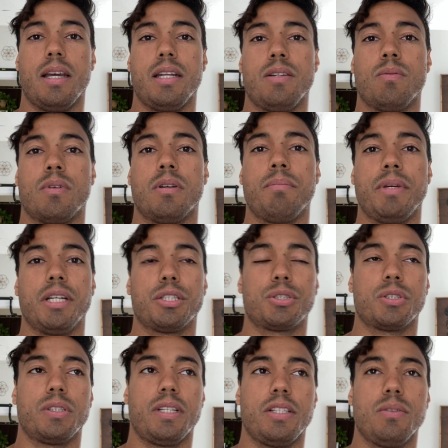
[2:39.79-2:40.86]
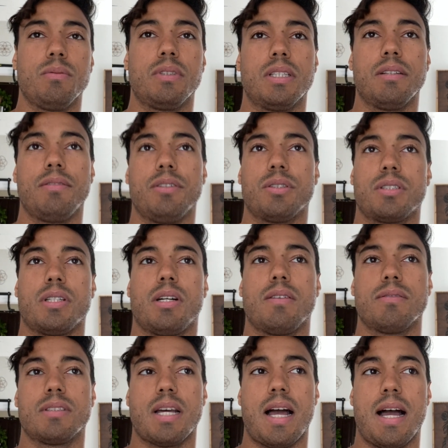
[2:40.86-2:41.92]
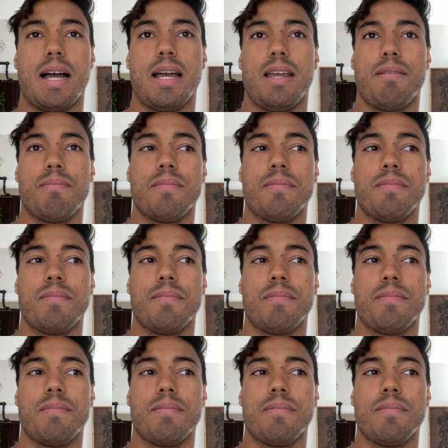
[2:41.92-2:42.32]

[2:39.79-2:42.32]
And you want to make sure that you give yourself time